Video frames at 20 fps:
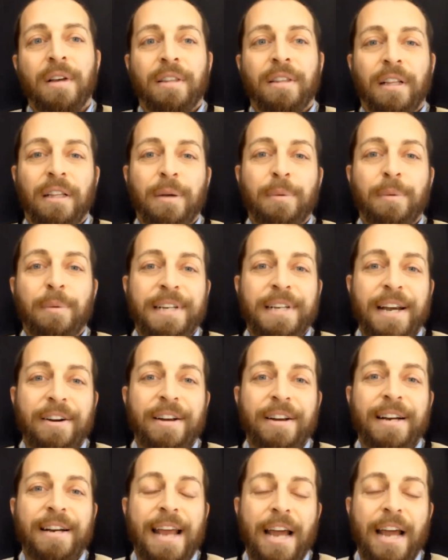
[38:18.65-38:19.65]
The
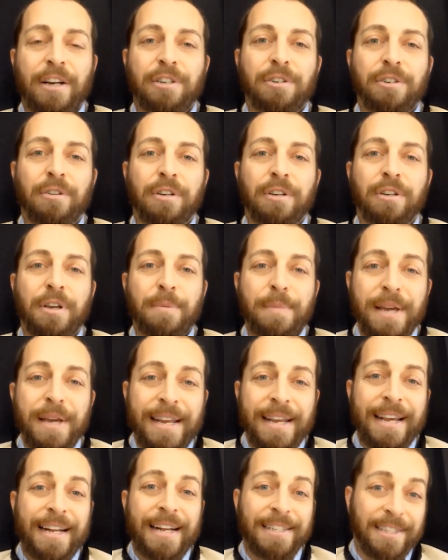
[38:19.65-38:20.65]
Libertarian National
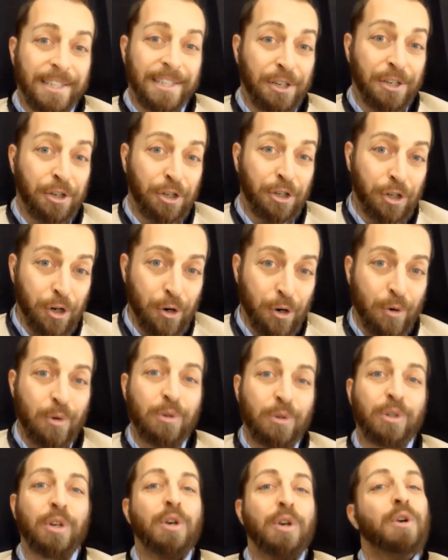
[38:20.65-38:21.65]
Committee gets to
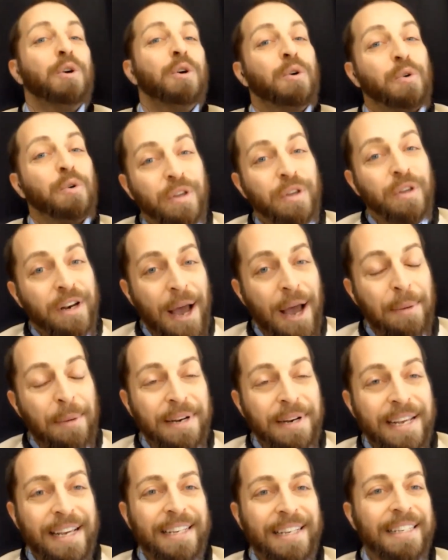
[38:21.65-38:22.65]
choose who the
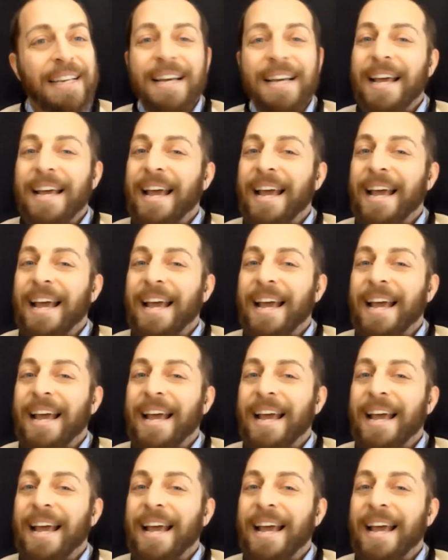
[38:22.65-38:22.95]
nominee is.